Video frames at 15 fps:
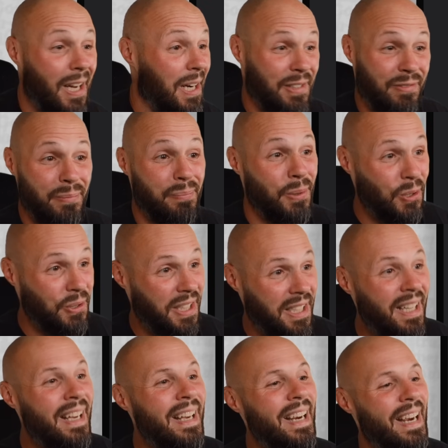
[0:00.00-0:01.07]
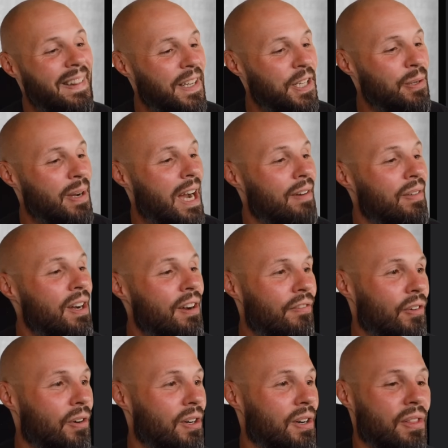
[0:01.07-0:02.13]
not even building. And then you have
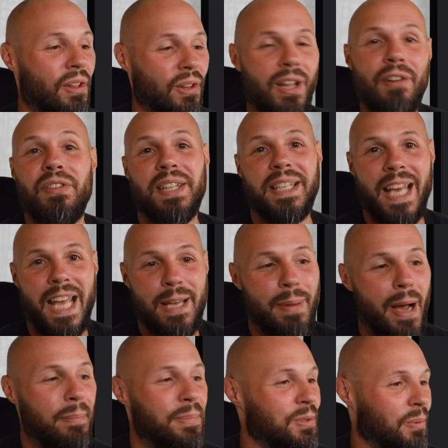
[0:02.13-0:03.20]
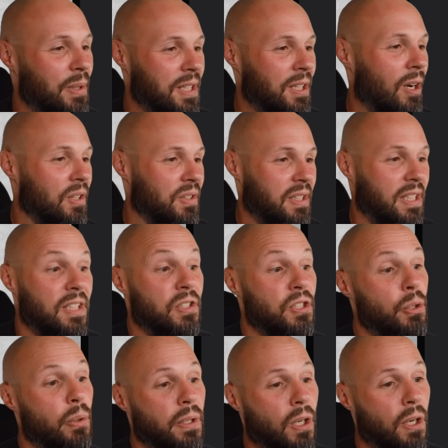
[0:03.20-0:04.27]
for the love of the game app, is what he calls it. And he has a
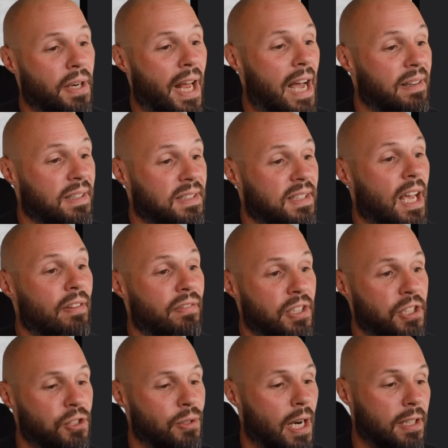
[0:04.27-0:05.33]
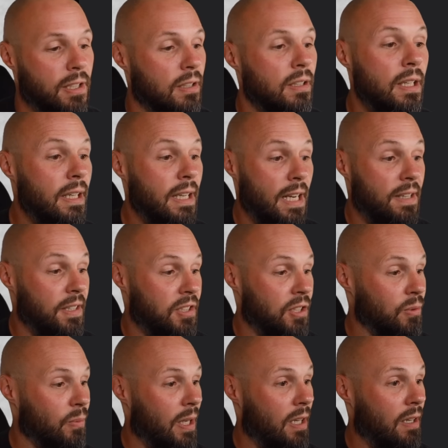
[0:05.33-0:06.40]
new one called Alyx Caffeine Tracker. And this
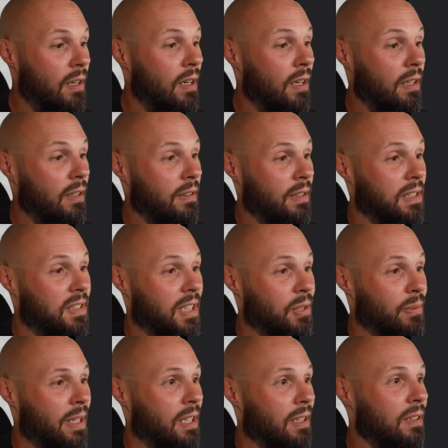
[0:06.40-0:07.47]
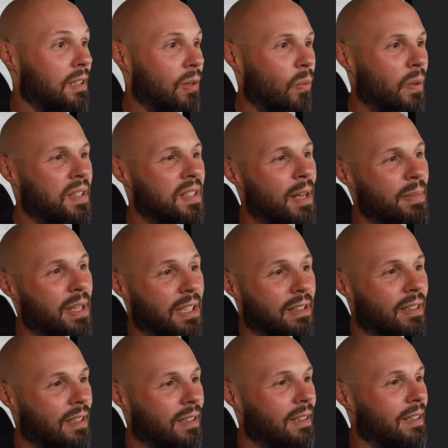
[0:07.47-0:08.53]
is where he says right here, what does that mean?
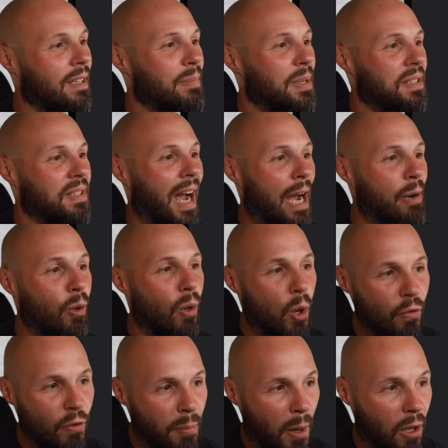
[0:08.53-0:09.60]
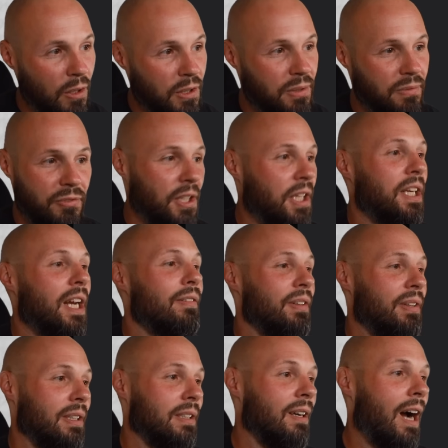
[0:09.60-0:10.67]
It means I will over polish freaking
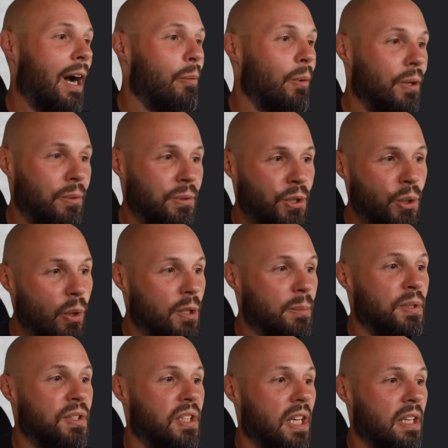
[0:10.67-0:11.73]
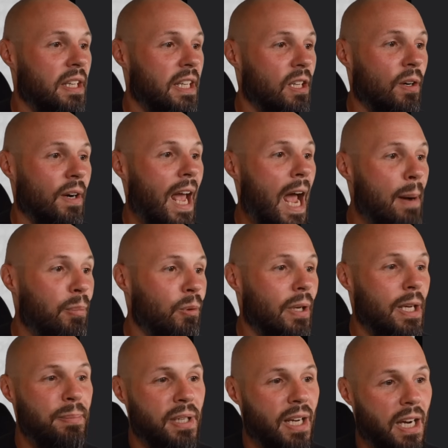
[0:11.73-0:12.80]
everything. I will go 200% in on Apple
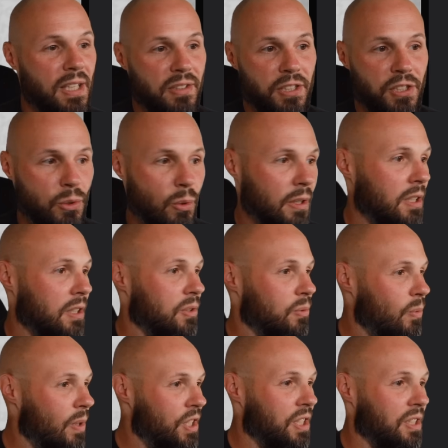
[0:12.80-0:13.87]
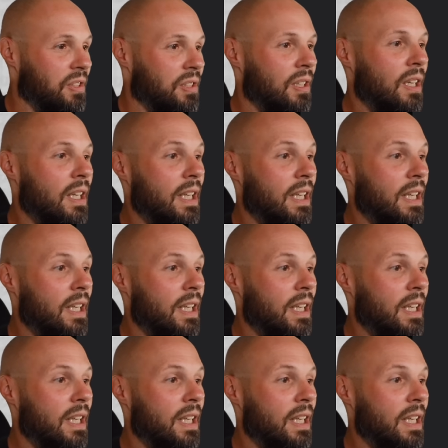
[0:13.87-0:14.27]
APIs like shortcuts, widgets,